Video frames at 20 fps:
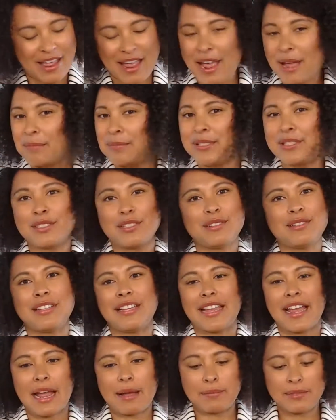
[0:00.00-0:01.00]

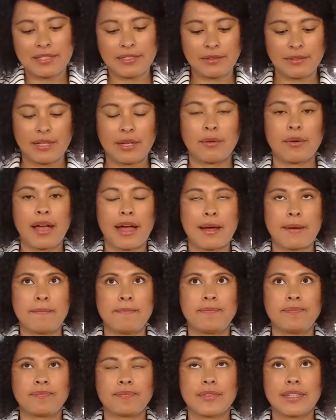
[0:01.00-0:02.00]
absolutely, absolutely.
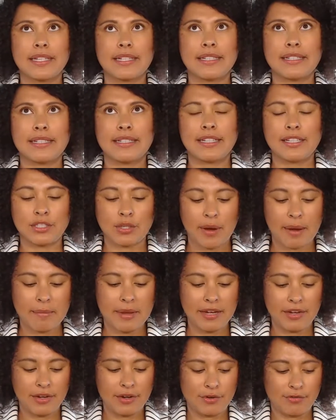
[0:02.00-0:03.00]
Um, so I
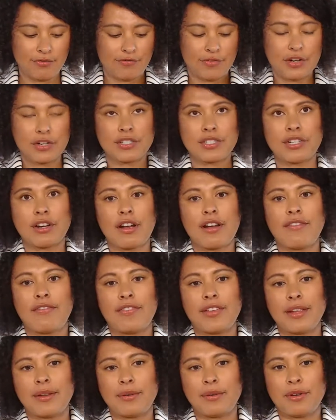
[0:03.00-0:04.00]
mean, you know, first off,
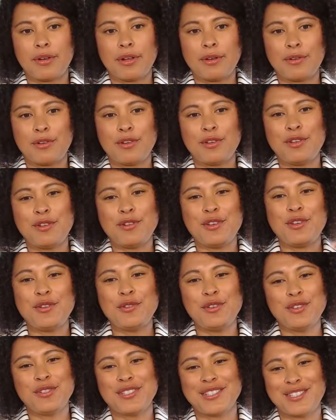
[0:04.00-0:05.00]
it you you
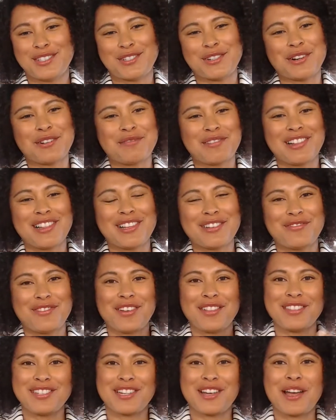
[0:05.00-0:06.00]
use this term cliff
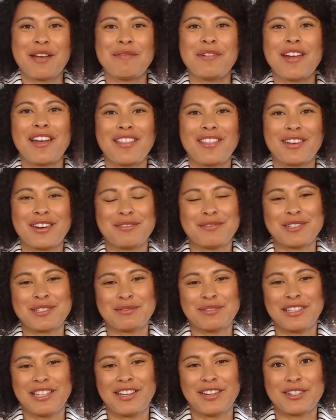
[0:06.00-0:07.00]
all the time, and I thought it was a
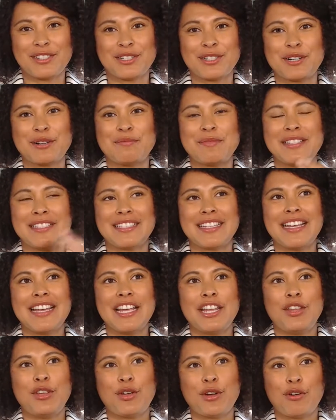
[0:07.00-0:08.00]
really good term. Is
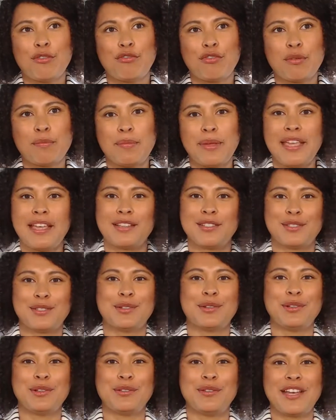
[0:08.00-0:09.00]
you go from being a
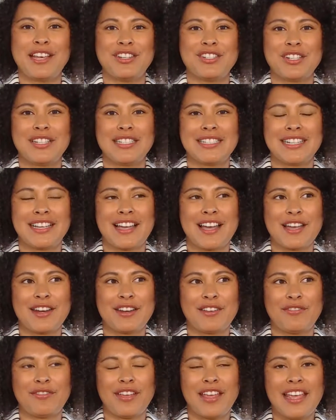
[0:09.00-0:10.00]
solo agent to kind
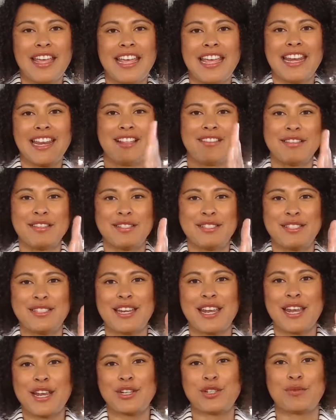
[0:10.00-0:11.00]
of hitting this
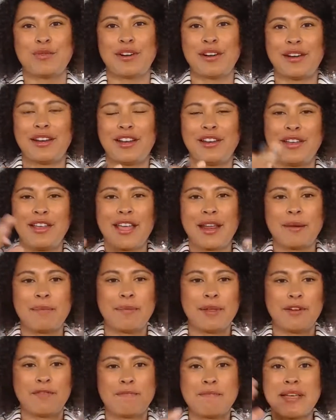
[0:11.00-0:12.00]
stage where you get a
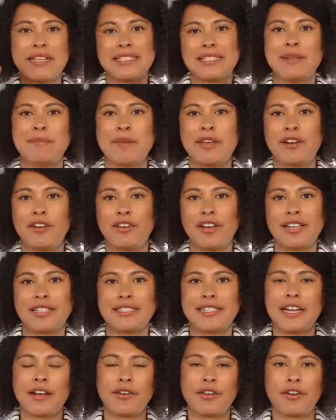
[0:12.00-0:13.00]
bit of messy middle
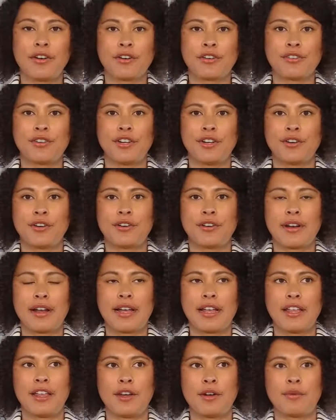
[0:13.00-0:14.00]
because now you're you're
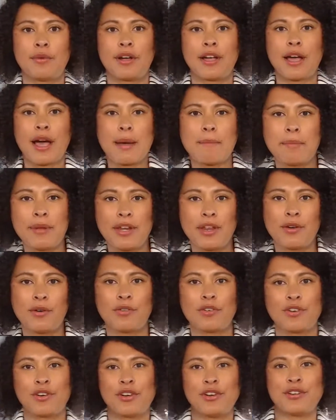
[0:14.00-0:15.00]
you know a company
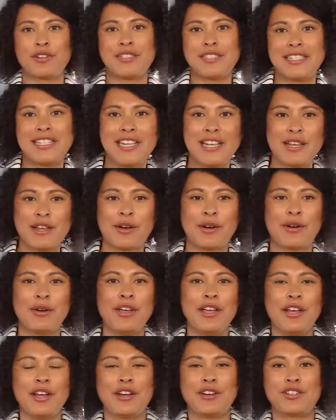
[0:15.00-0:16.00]
owner you're a ceo
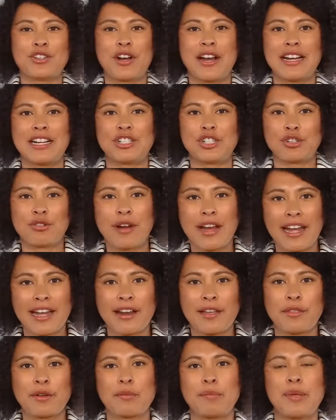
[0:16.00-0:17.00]
you're trying to train
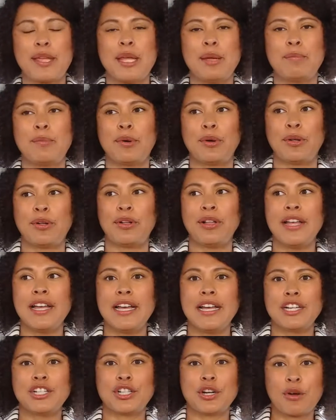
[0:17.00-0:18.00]
other people
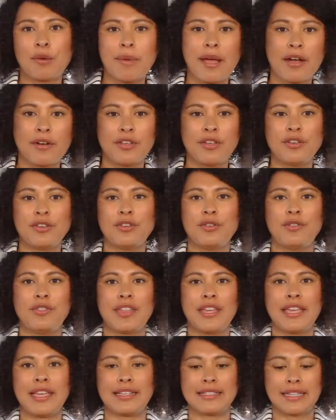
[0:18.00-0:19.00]
show them how you do
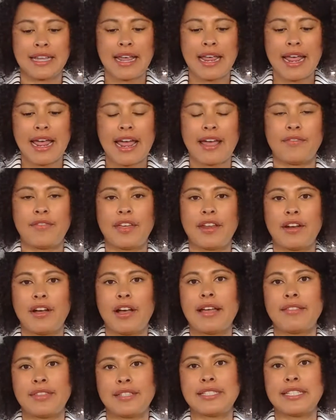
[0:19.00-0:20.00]
things and then
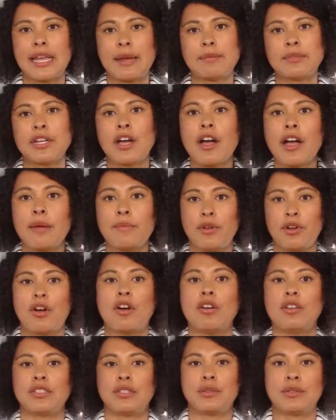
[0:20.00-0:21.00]
at the same time you're
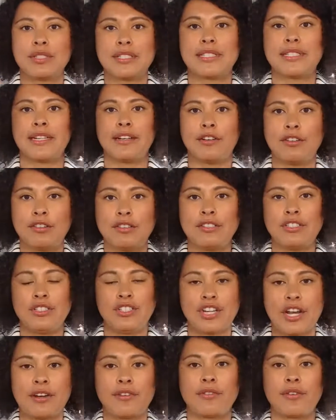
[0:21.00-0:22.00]
also still
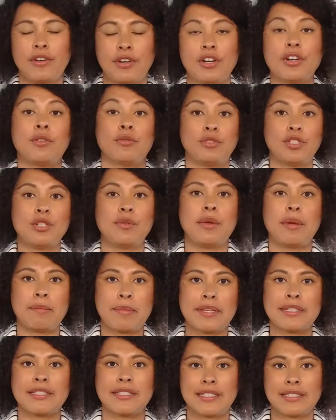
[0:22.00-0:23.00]
gener- you know doing
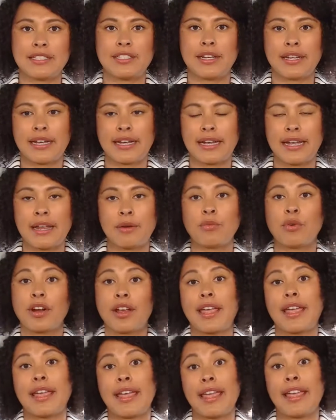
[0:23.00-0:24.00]
business uh, and
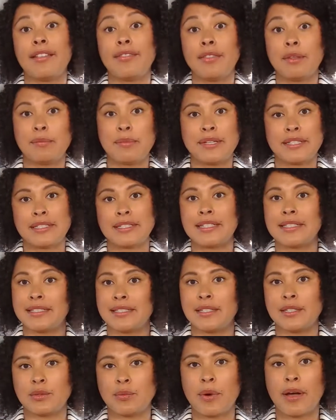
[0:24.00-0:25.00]
working in the business
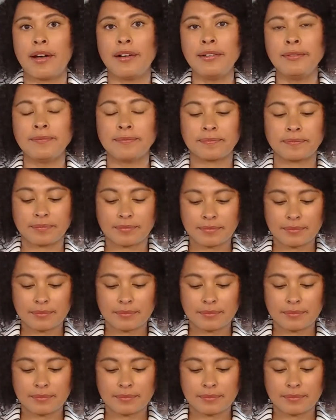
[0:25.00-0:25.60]
as well